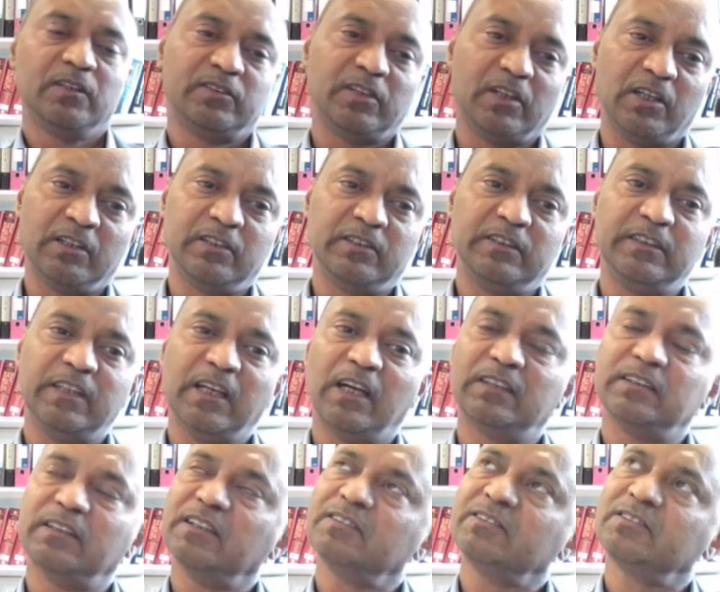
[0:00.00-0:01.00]

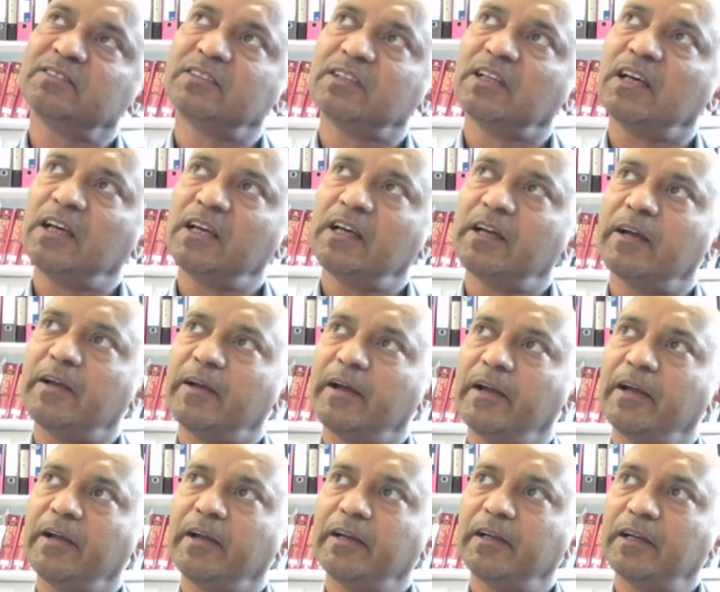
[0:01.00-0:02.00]

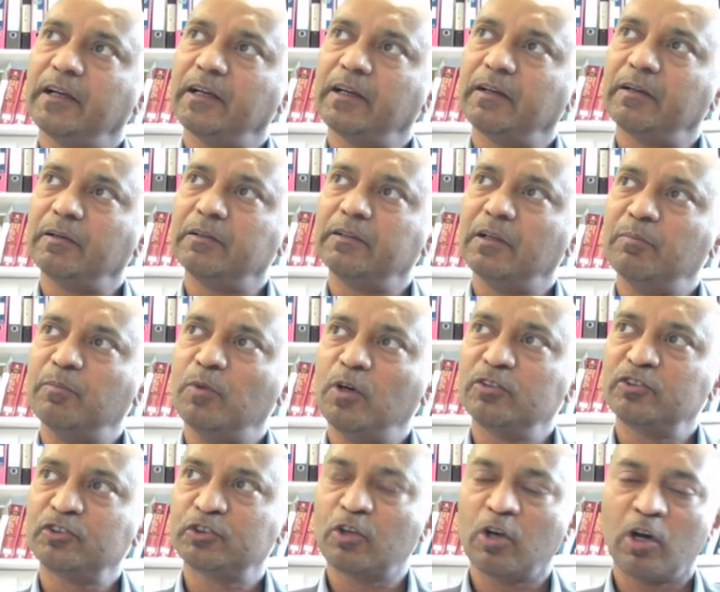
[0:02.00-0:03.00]
The
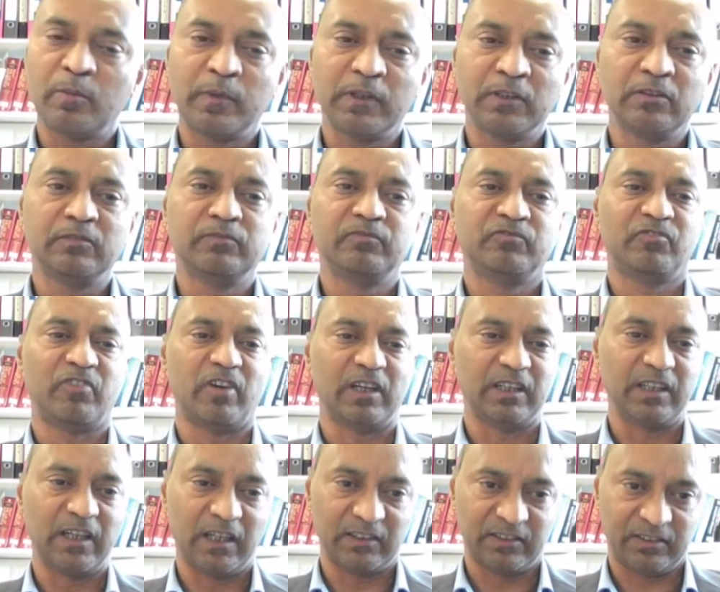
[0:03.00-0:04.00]
most common
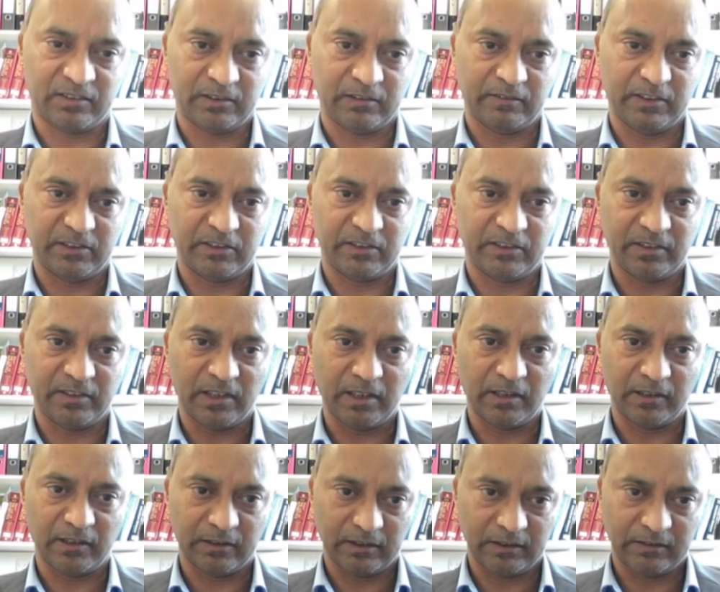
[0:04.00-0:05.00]
fungus, which is
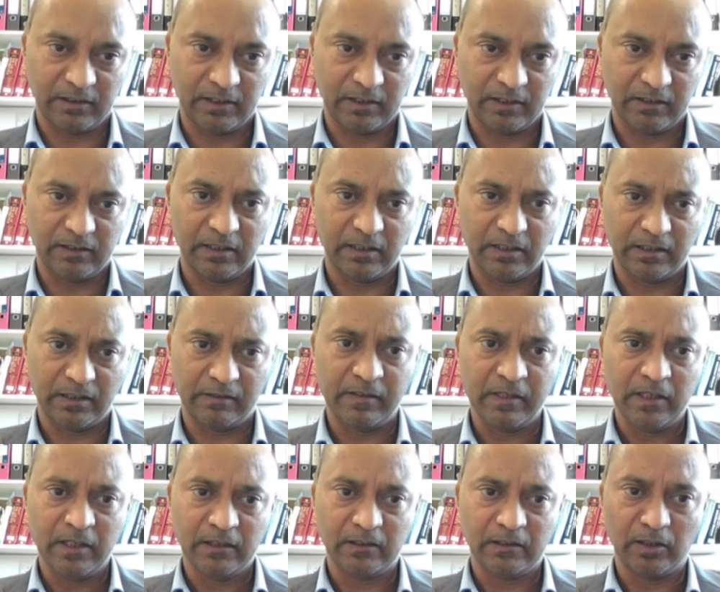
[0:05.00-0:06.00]
the
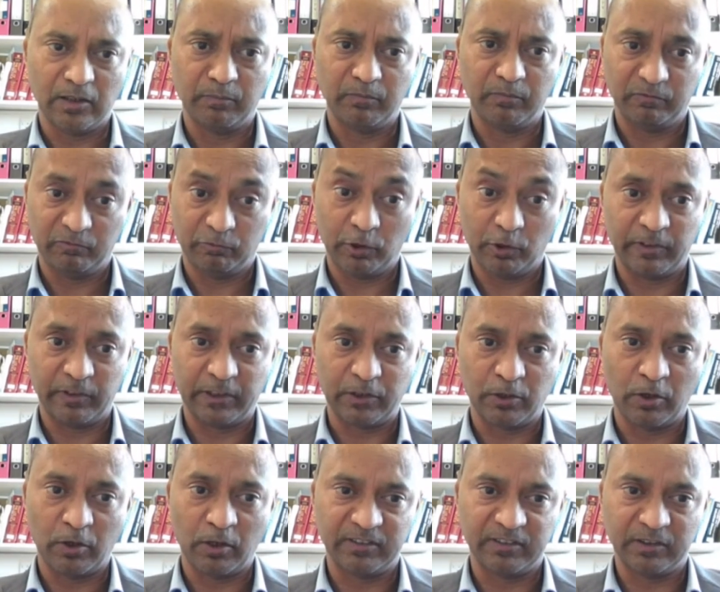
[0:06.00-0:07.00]
what we
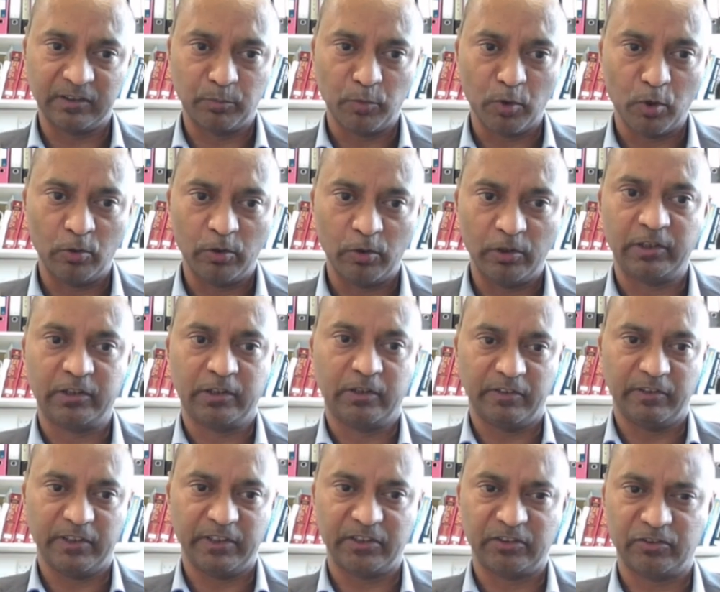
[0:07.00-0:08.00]
call is a mold,
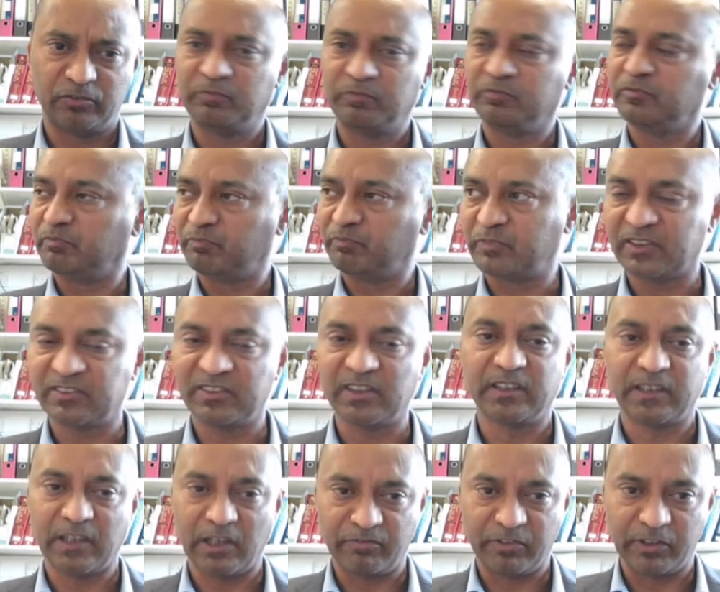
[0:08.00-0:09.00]
which is
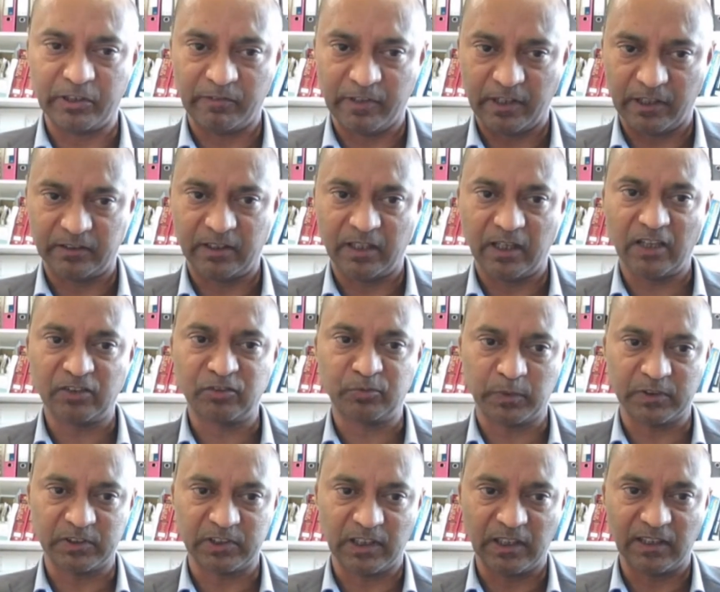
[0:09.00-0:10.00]
present everywhere, the
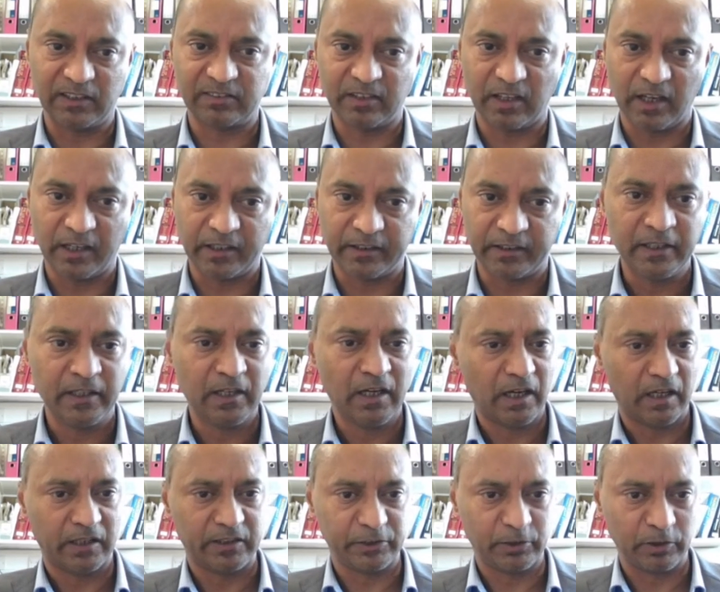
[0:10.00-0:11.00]
aspergillus
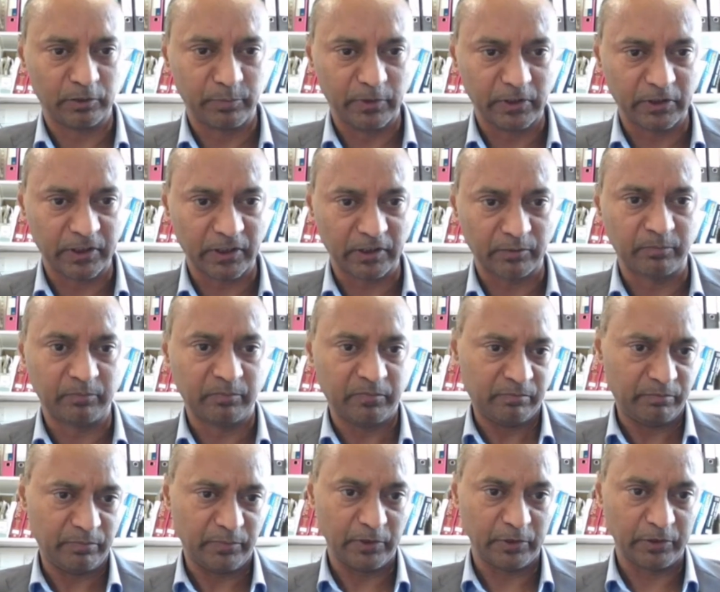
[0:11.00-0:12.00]
and your
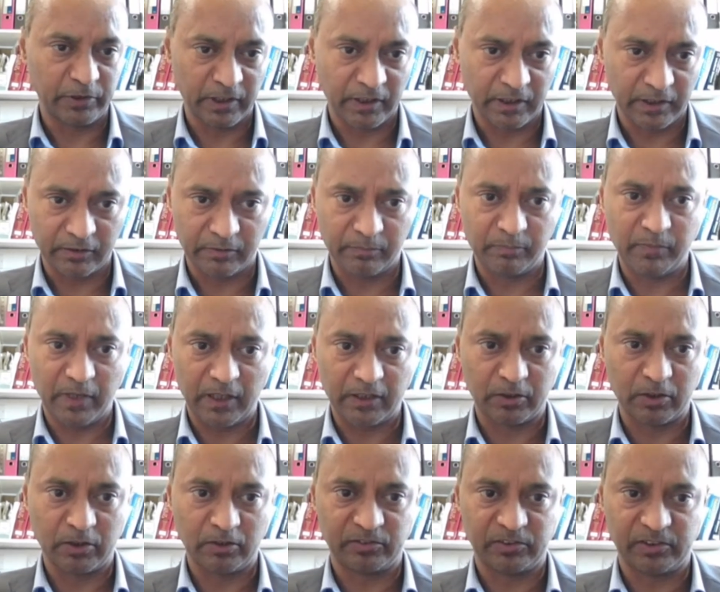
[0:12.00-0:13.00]

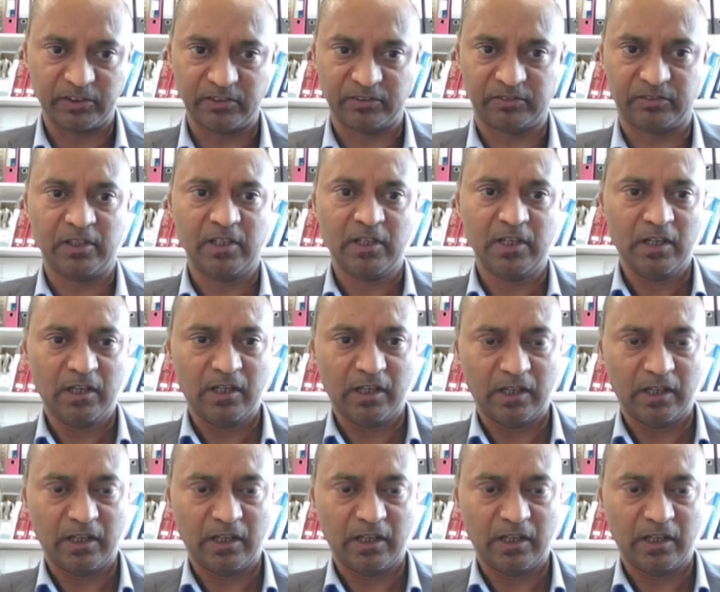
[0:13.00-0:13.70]
mucormycosis,